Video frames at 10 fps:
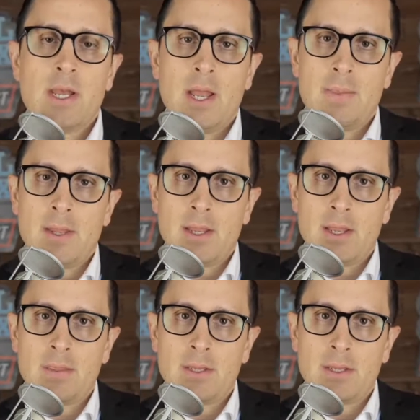and
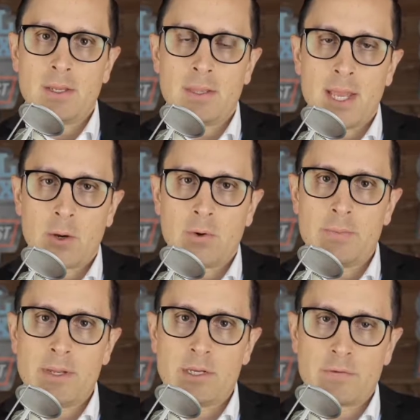the
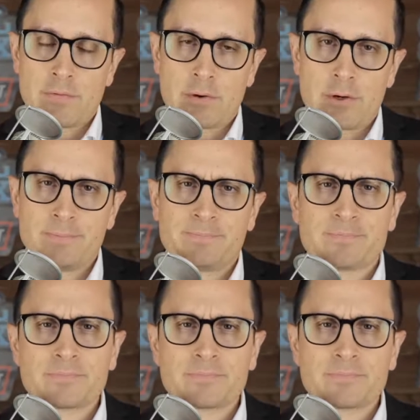equity being deferred.